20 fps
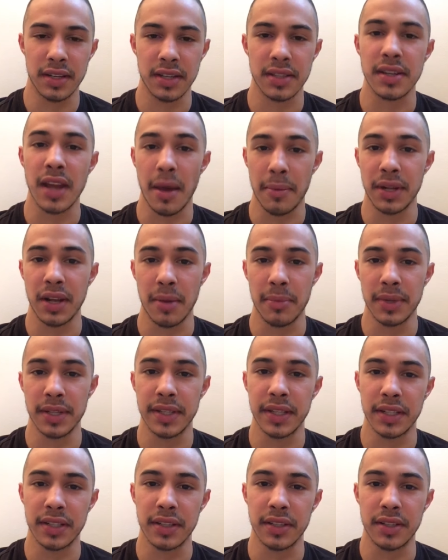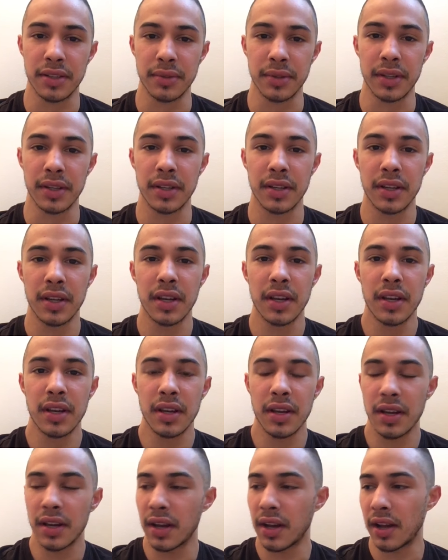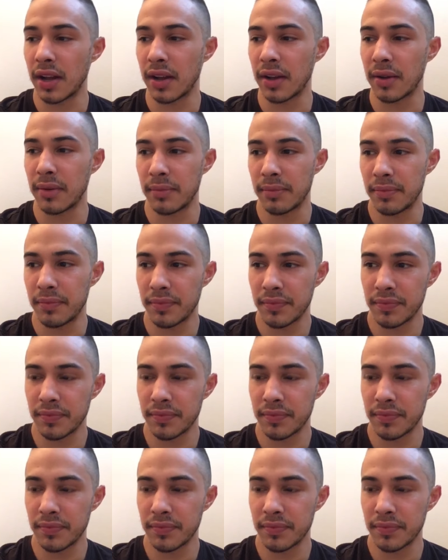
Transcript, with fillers: does not become addicted to it. Um,